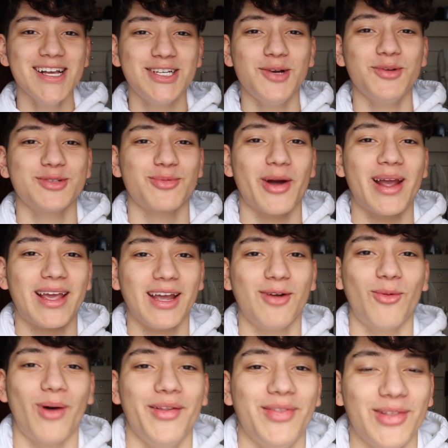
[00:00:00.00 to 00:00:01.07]
She was
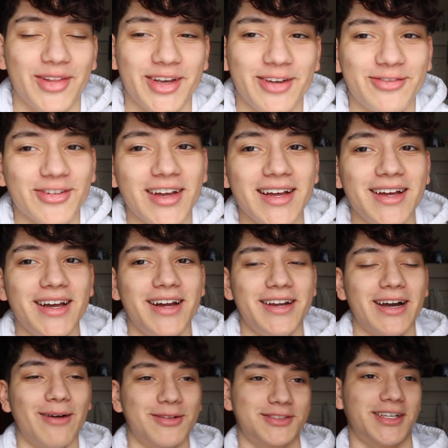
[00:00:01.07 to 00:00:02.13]
raking one leaf,
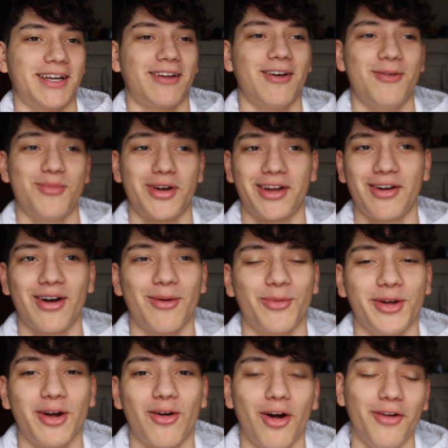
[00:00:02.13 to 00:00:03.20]
and I was like, oh my god,
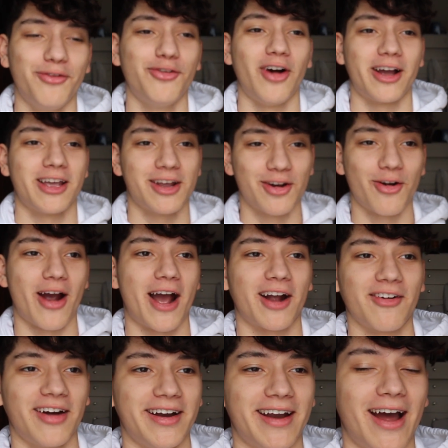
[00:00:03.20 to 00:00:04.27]
we are on fucking crack right